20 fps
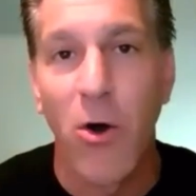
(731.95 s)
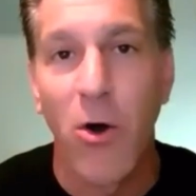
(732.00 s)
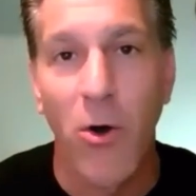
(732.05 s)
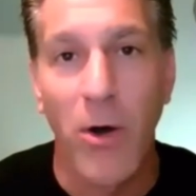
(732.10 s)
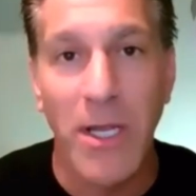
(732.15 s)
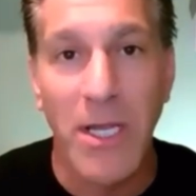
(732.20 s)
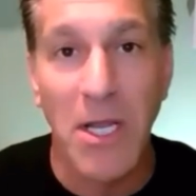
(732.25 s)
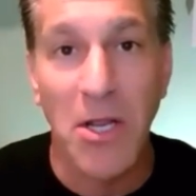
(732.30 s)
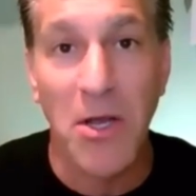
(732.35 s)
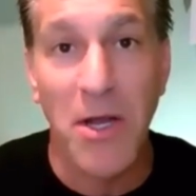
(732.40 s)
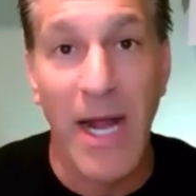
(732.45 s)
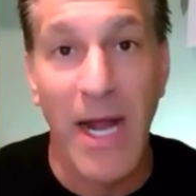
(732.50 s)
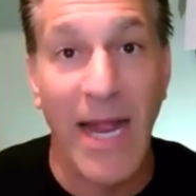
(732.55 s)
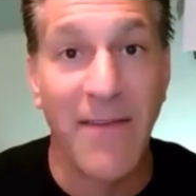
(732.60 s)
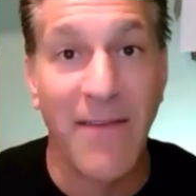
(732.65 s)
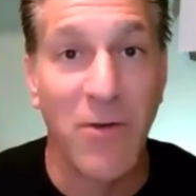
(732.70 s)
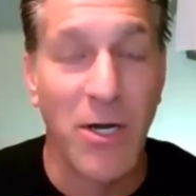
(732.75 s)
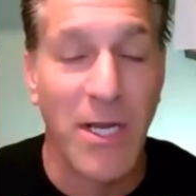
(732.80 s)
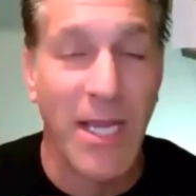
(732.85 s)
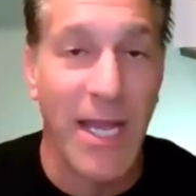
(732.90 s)
or you can go to
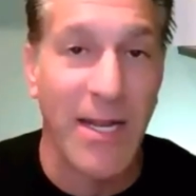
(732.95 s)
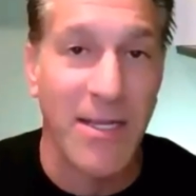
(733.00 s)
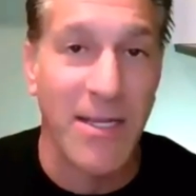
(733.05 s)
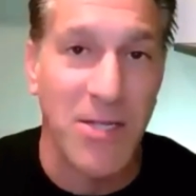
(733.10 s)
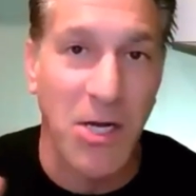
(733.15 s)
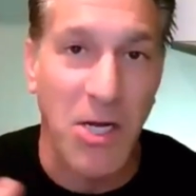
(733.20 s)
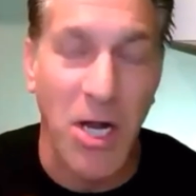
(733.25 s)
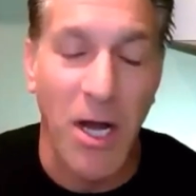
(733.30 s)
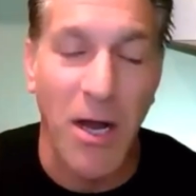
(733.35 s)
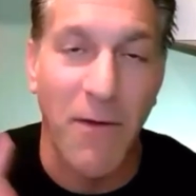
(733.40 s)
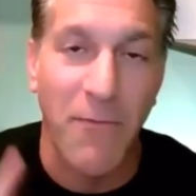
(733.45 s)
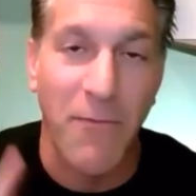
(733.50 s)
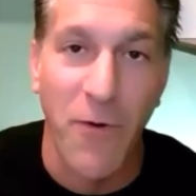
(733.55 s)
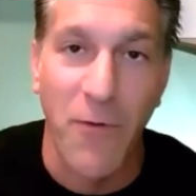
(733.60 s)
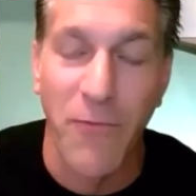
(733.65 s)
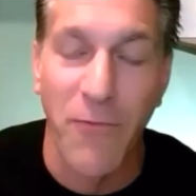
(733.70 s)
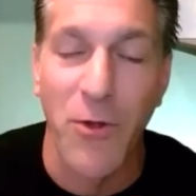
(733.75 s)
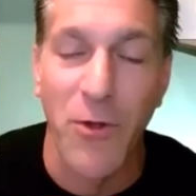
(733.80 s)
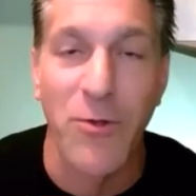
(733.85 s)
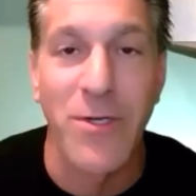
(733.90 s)
ivorganics.com
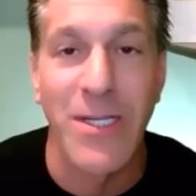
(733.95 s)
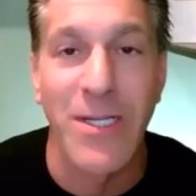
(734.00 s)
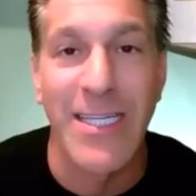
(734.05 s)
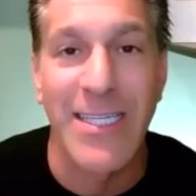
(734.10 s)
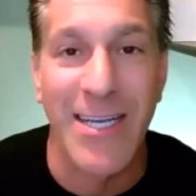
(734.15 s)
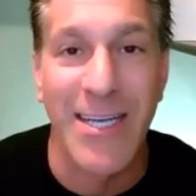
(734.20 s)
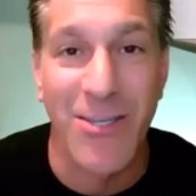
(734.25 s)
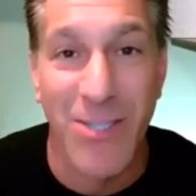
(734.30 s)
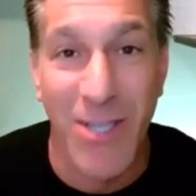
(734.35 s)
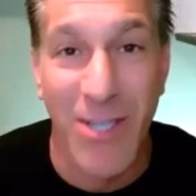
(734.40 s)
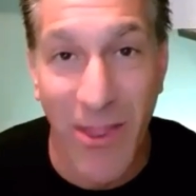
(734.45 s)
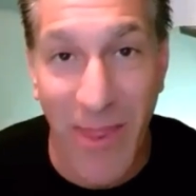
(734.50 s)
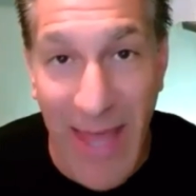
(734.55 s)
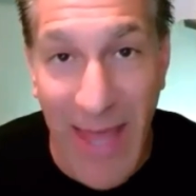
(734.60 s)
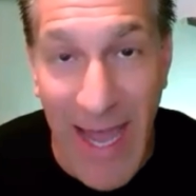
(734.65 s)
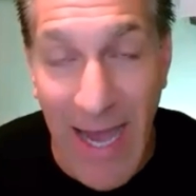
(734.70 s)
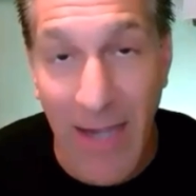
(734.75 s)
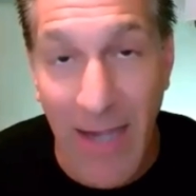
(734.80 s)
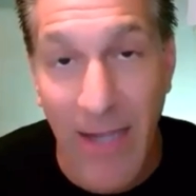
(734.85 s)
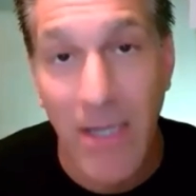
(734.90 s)
for further details on
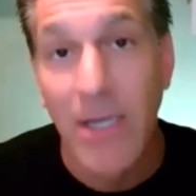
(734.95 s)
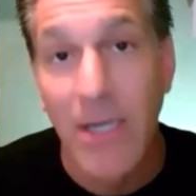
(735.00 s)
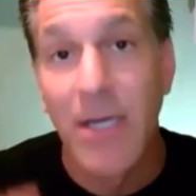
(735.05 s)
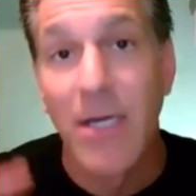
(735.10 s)
that.